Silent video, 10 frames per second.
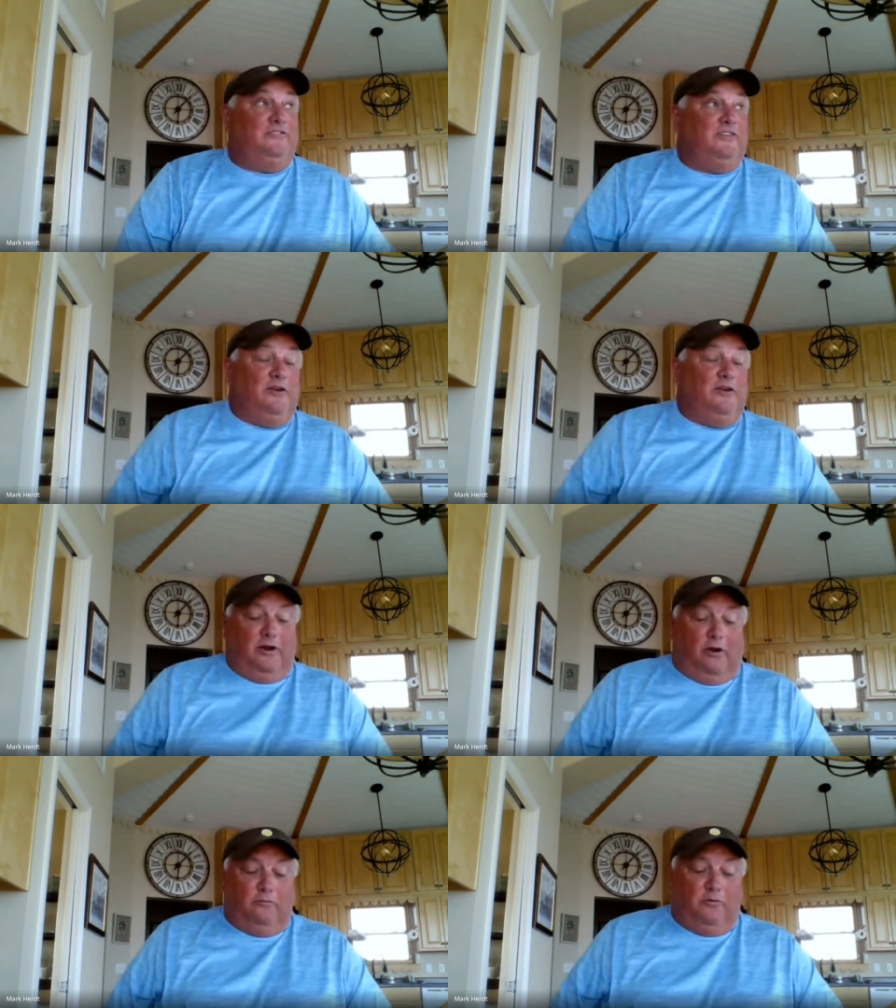you, you
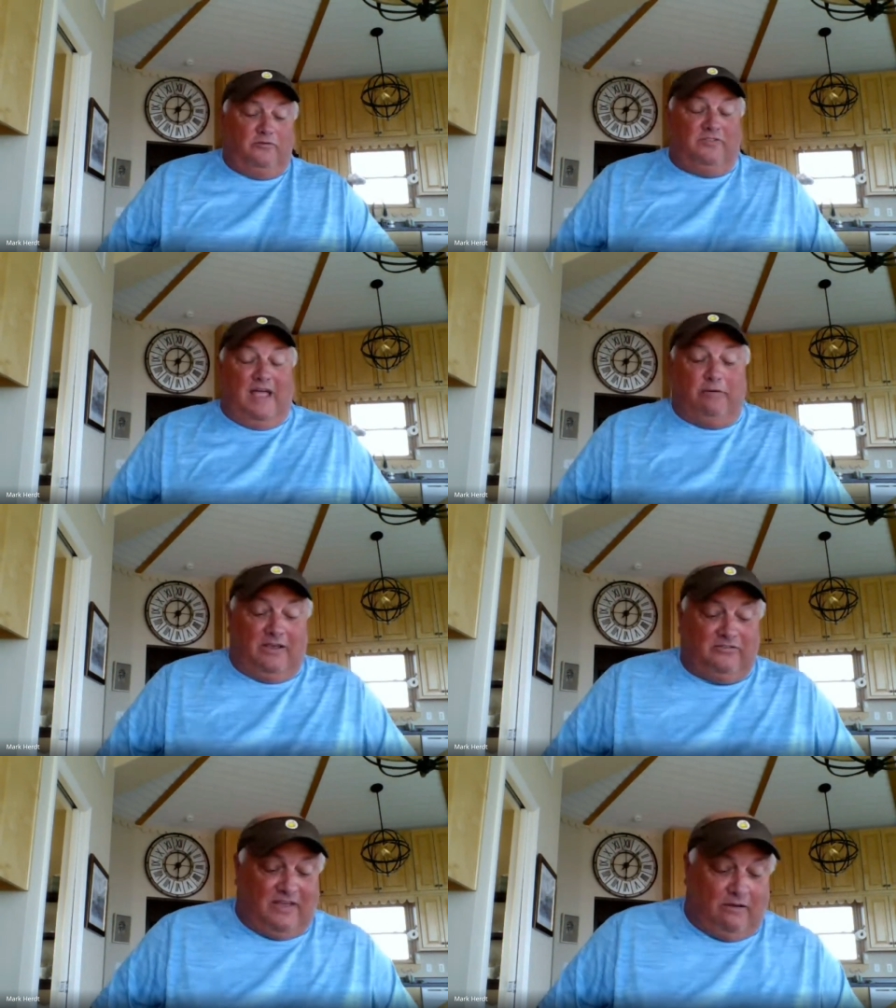know, with
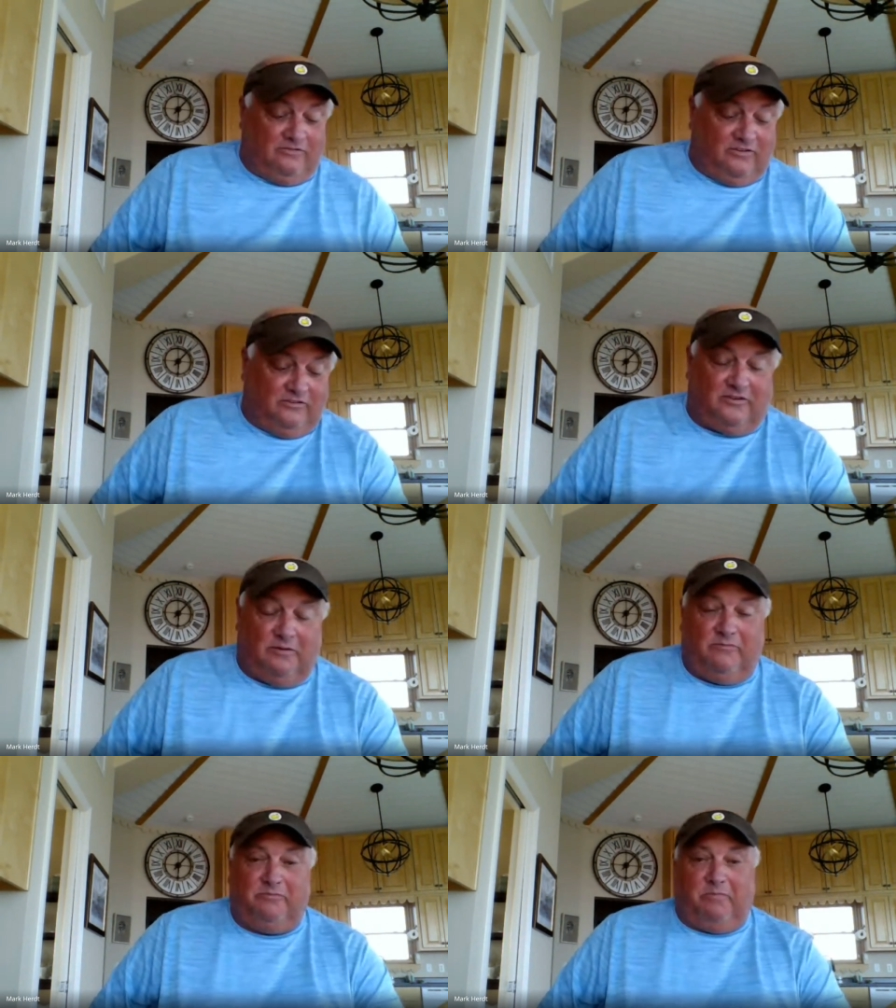nowadays sound
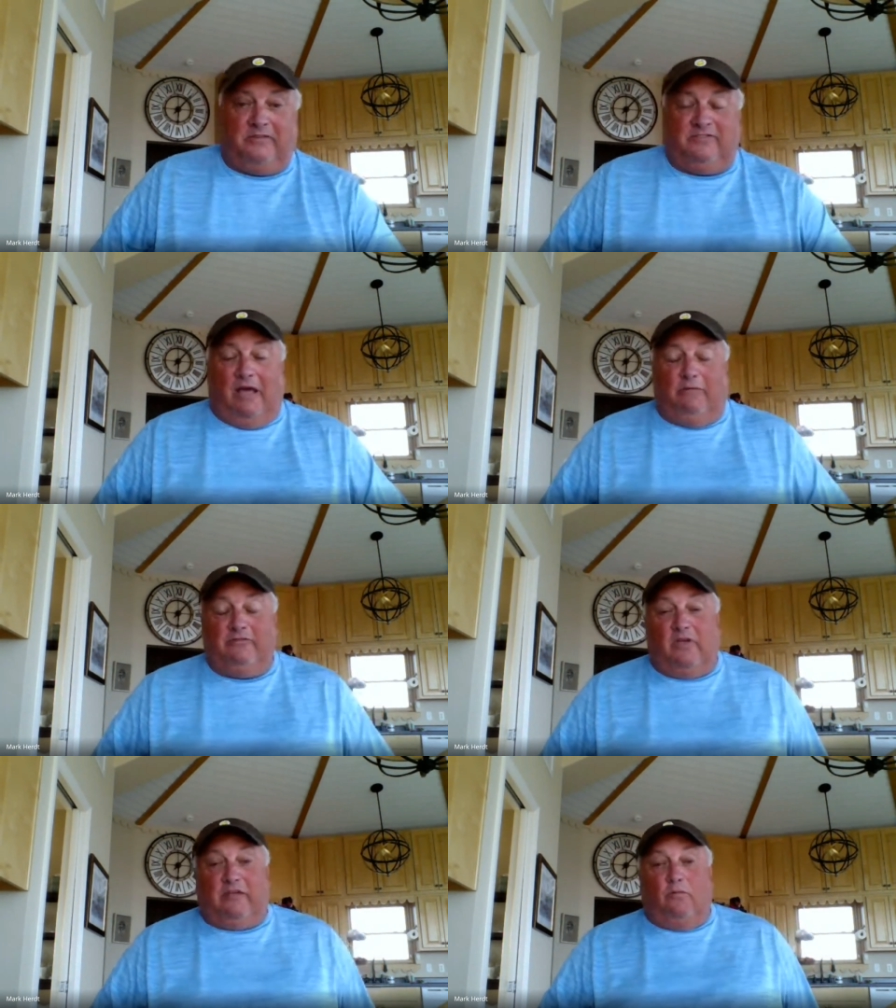systems, but that
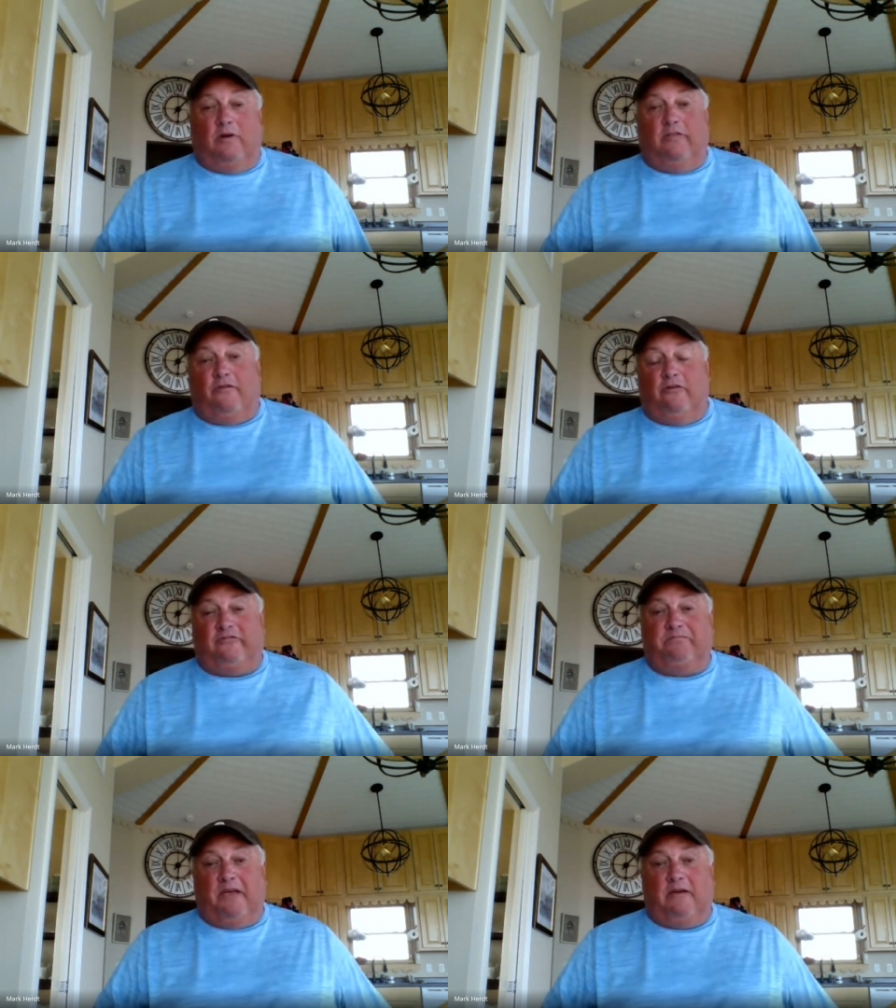was like one of the
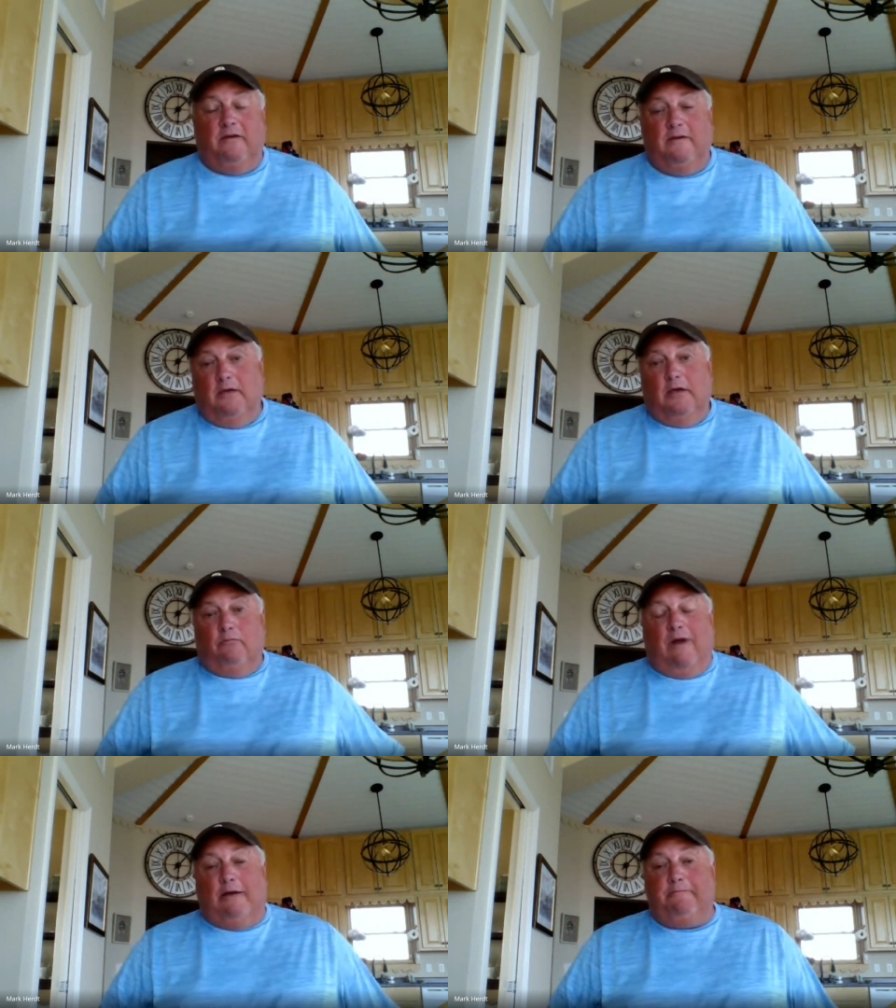first big
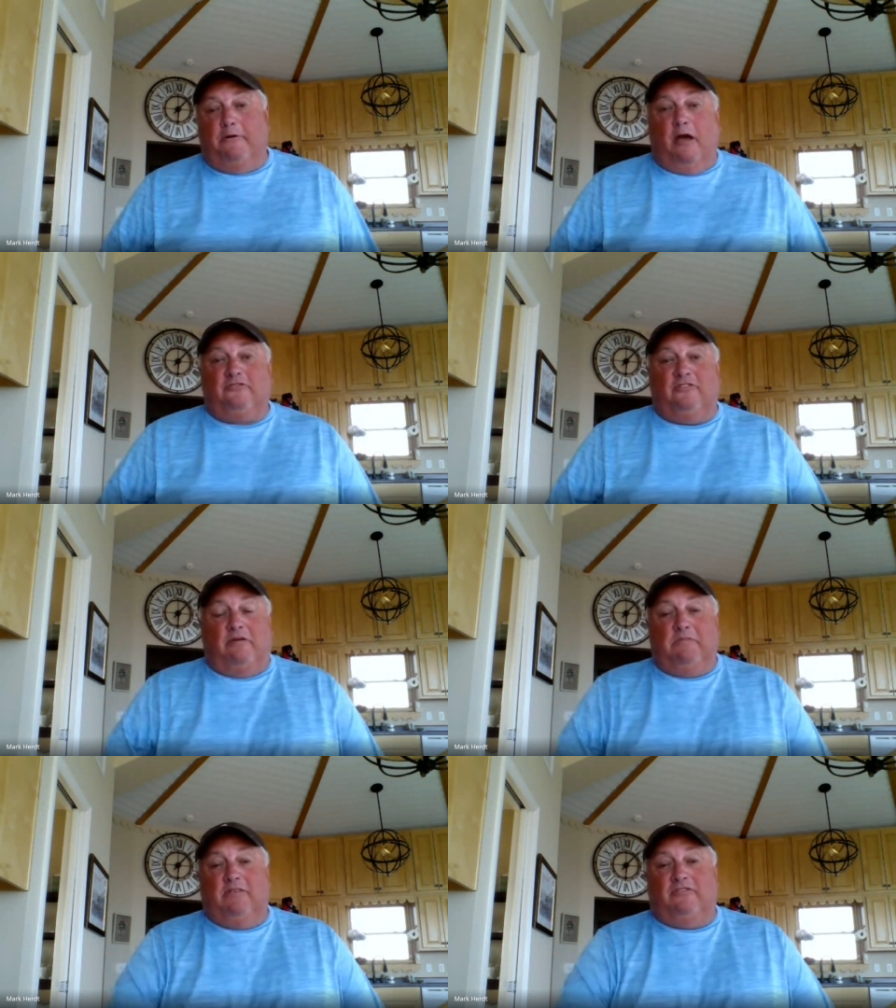rock productions. I
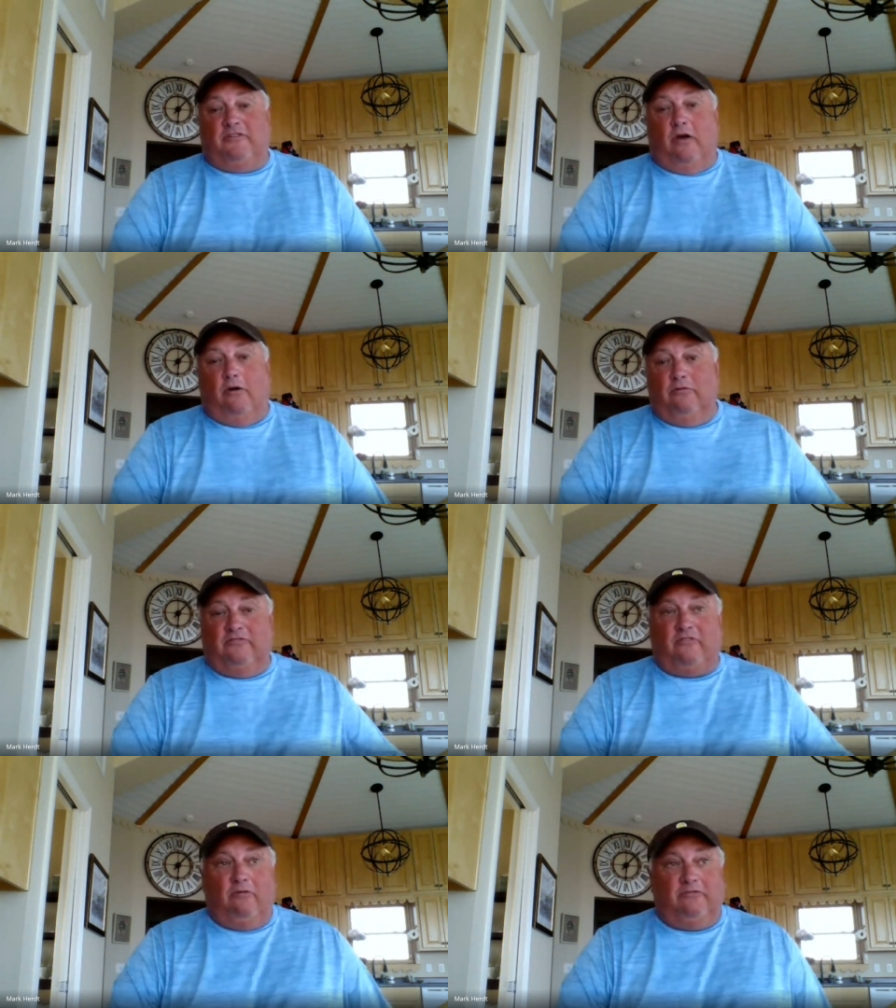mean, the
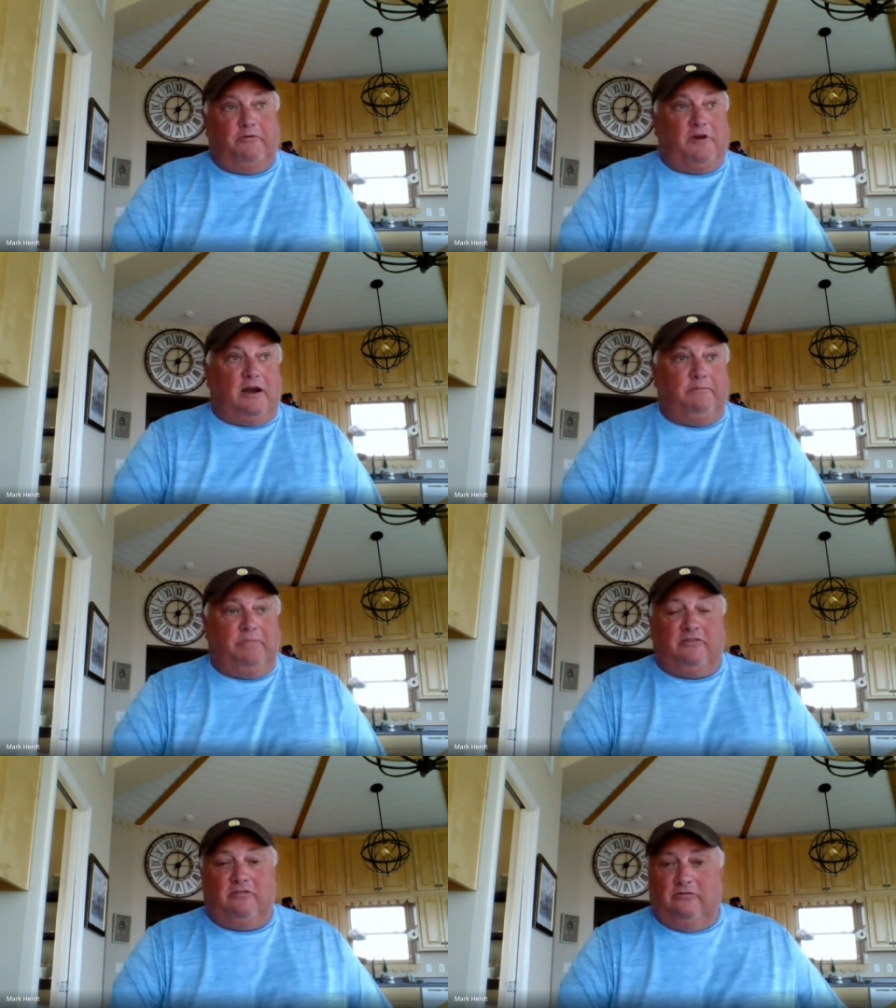Stones always put on a
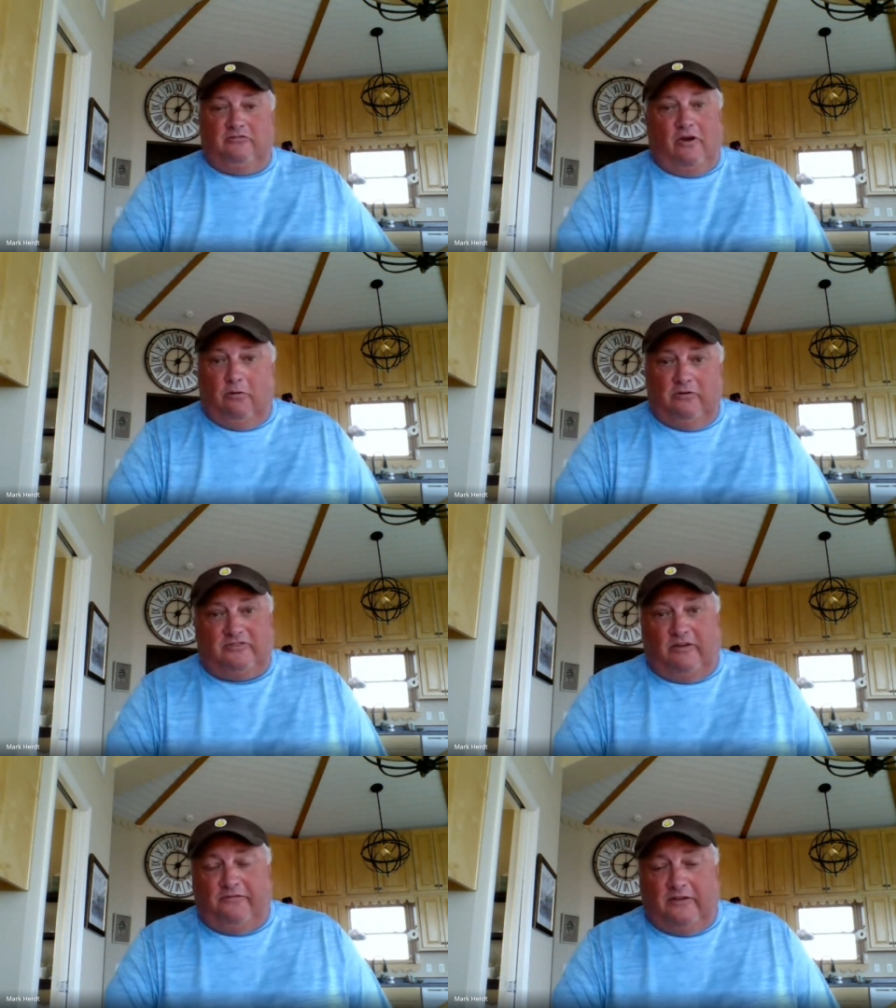big show and
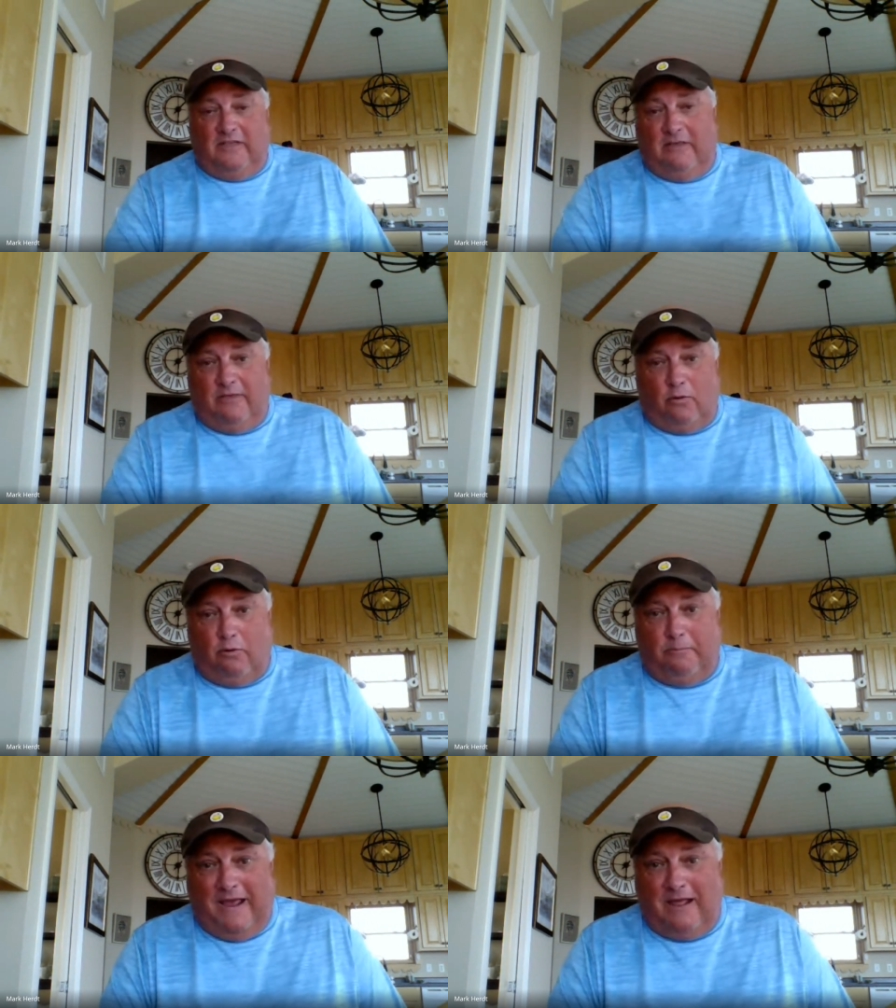stuff like that, and there
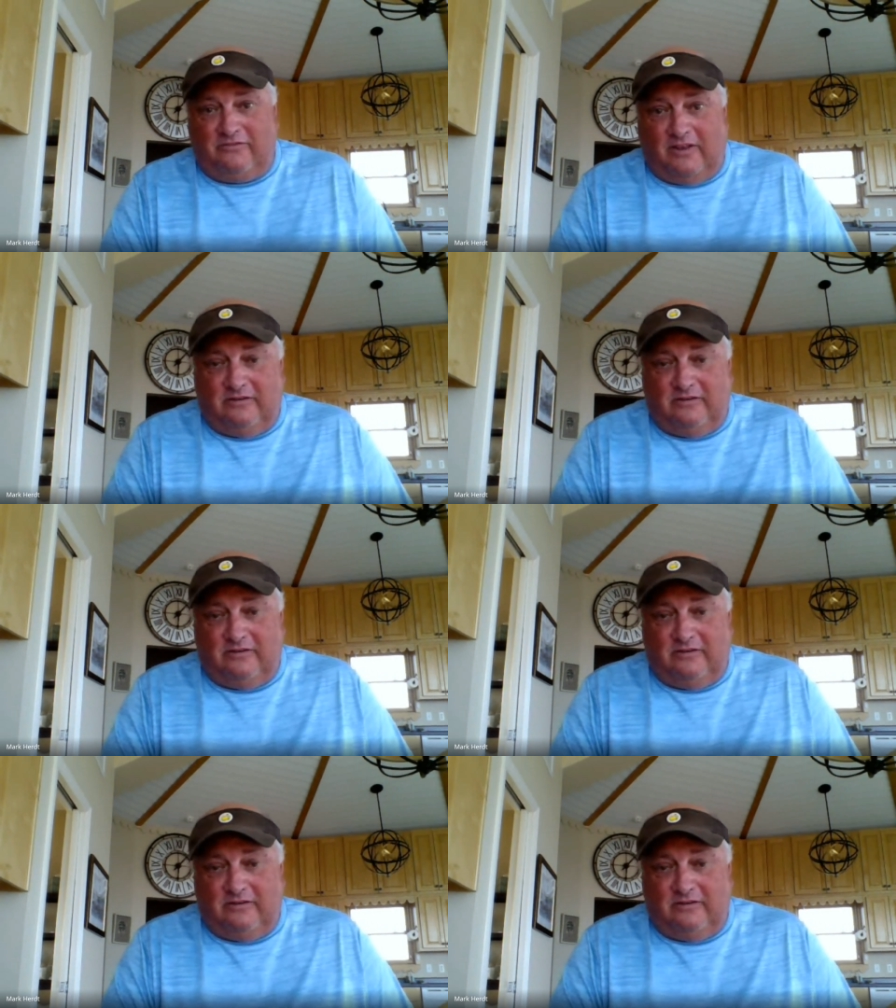were bands that